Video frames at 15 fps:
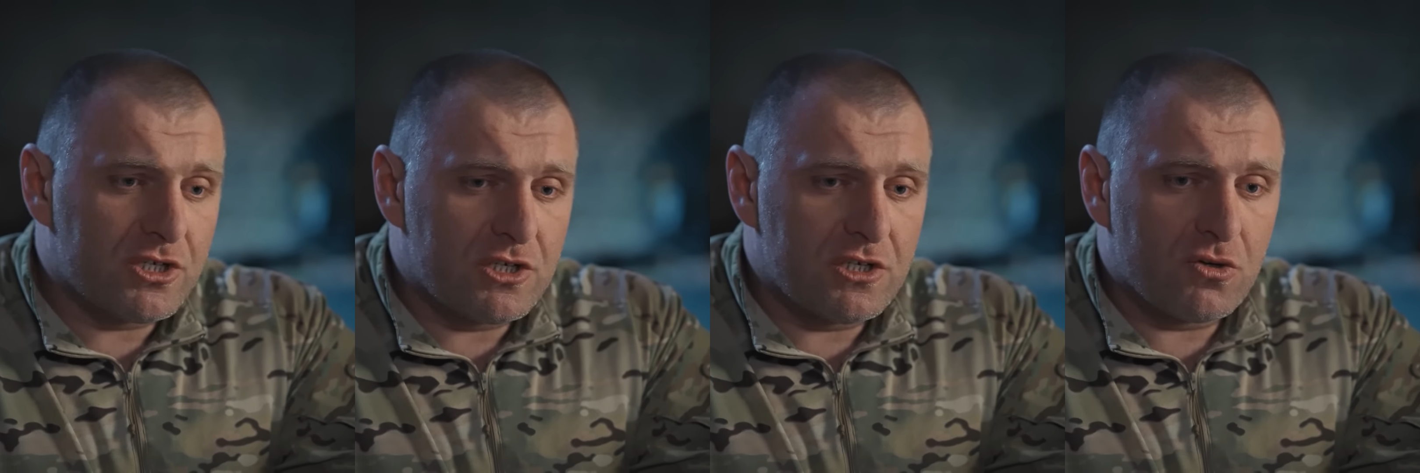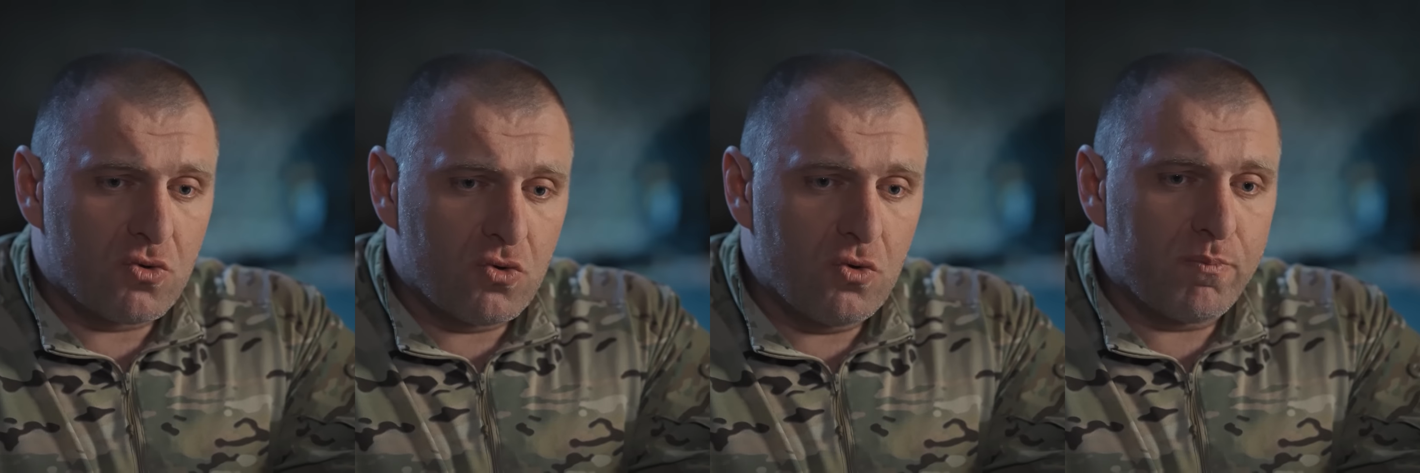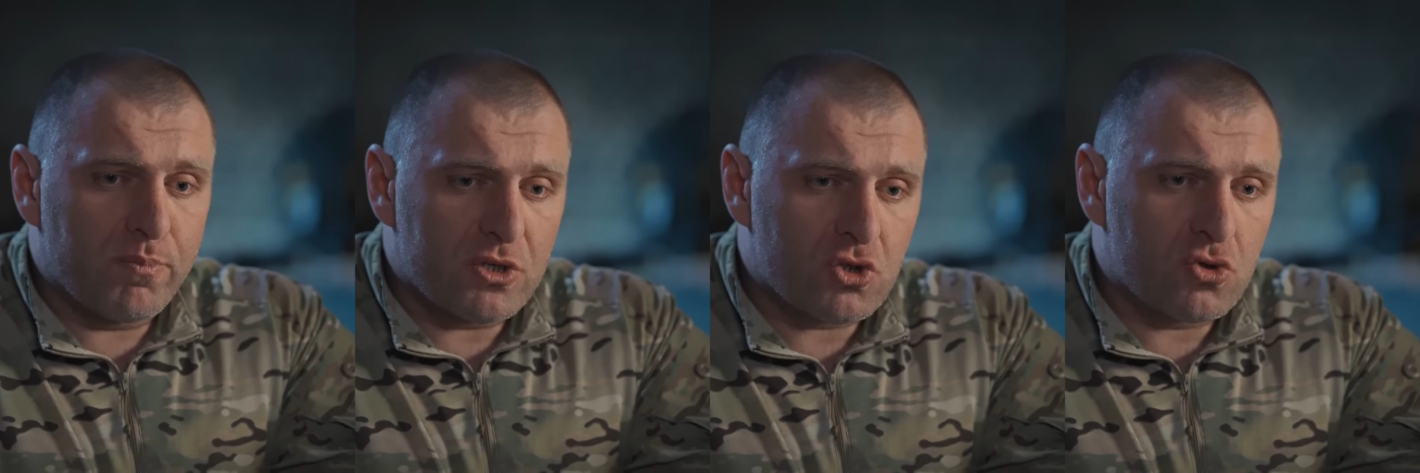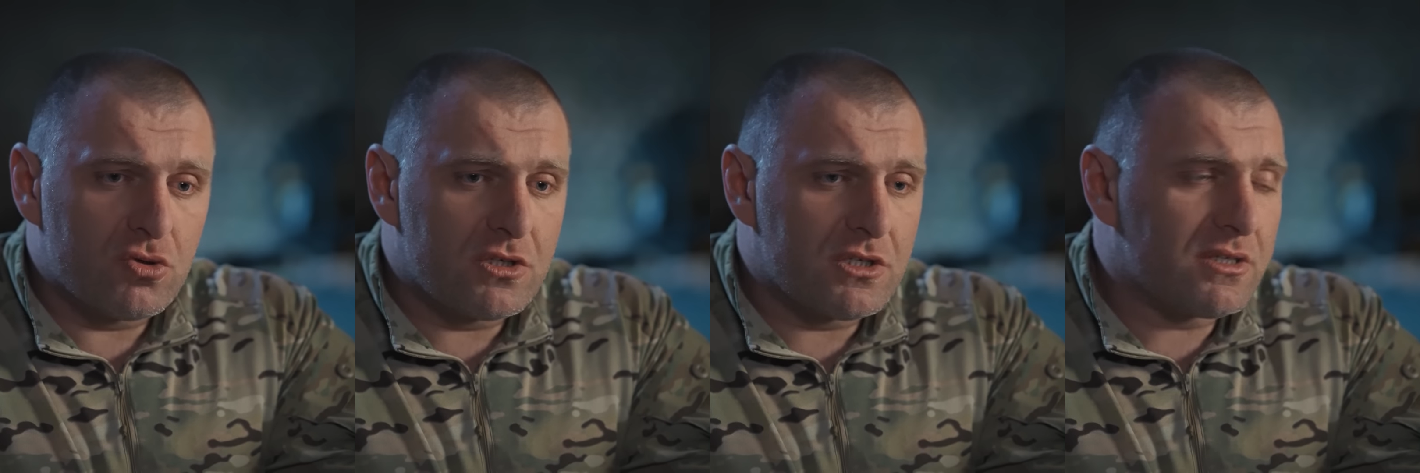how our
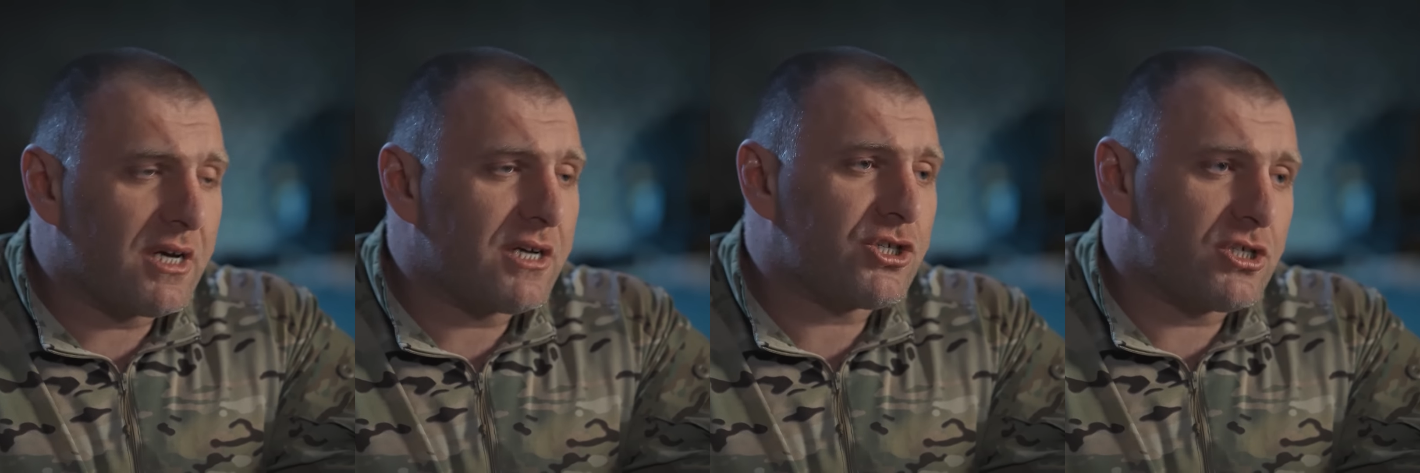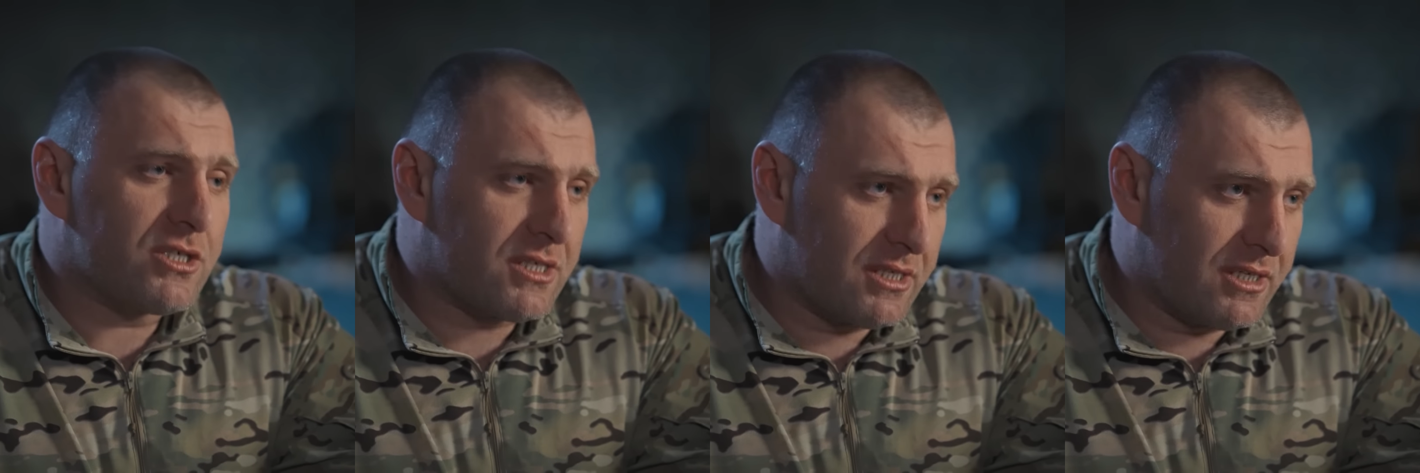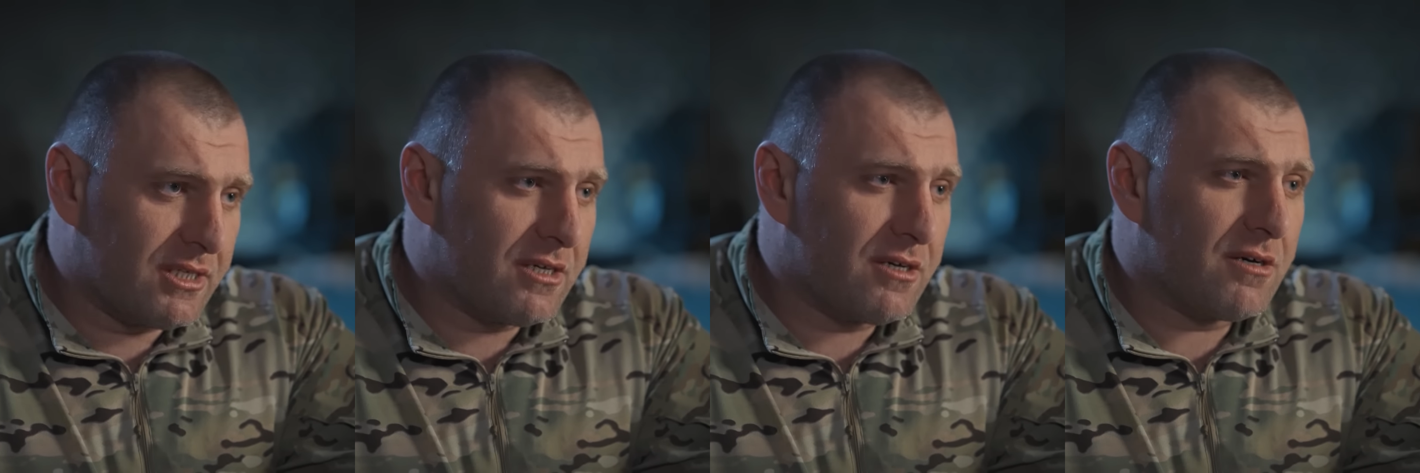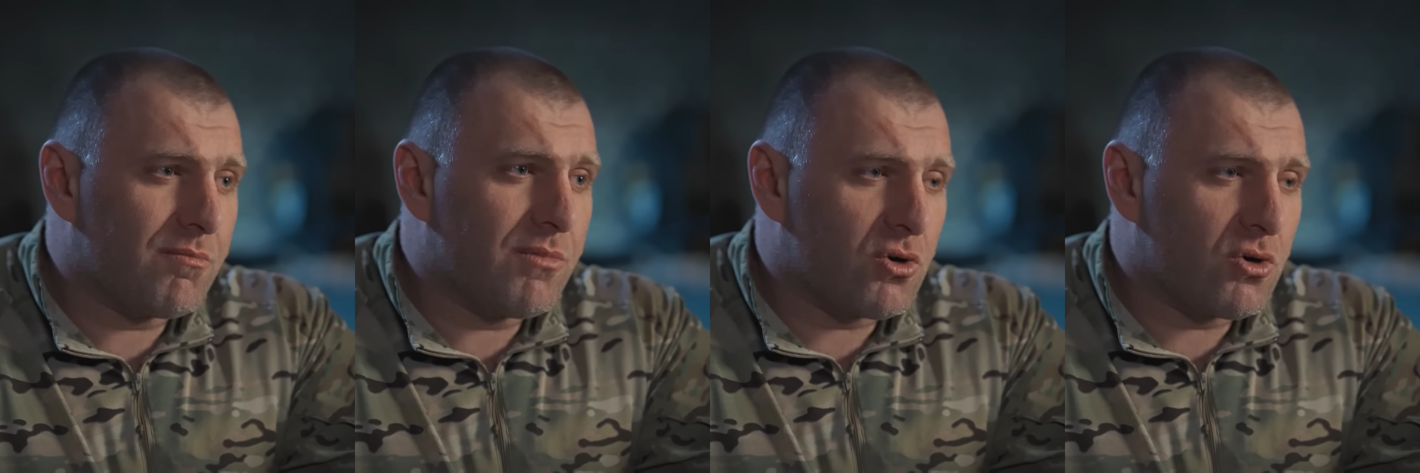defense forces get